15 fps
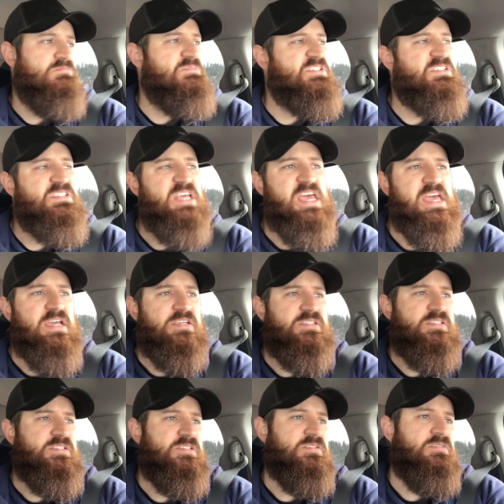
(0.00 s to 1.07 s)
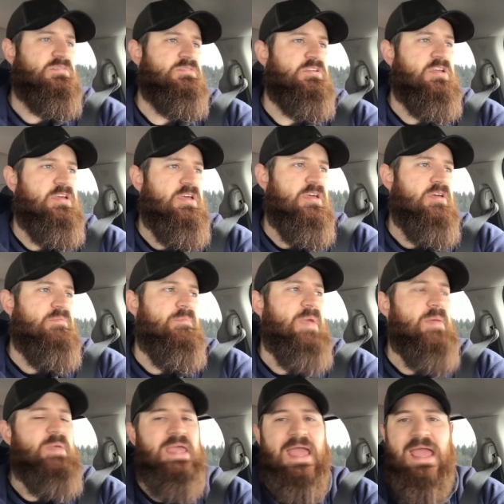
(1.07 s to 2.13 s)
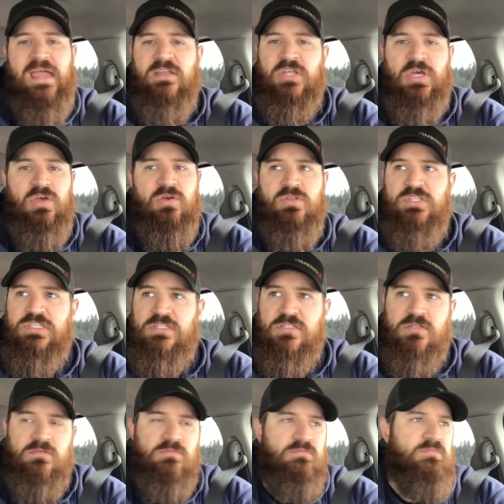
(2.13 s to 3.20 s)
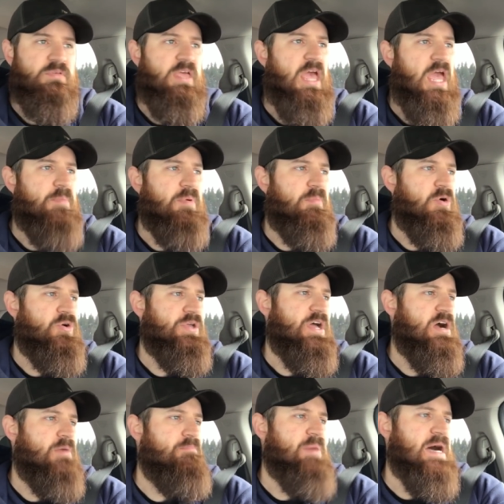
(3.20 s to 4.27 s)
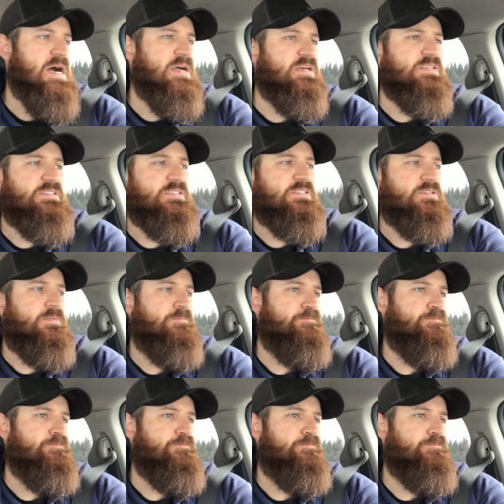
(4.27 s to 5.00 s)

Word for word: 6, maybe 8 dudes, capable young bucks,